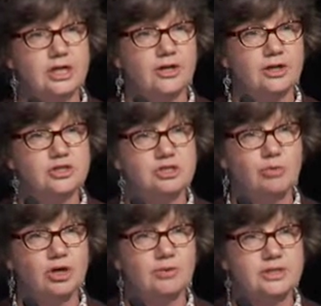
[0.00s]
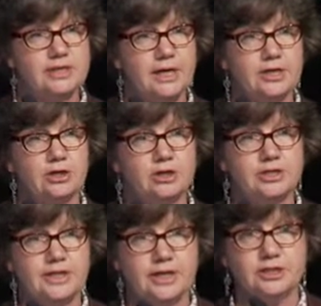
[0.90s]
slide on some work we're starting on
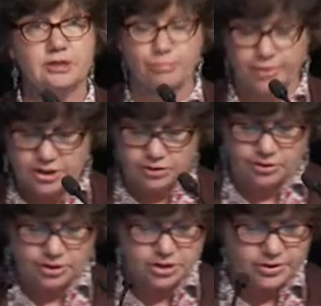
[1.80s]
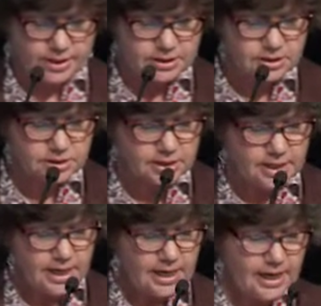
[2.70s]
detecting pre-slaughter stress.
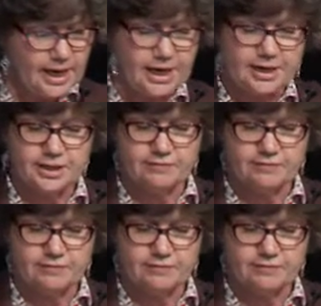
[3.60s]
And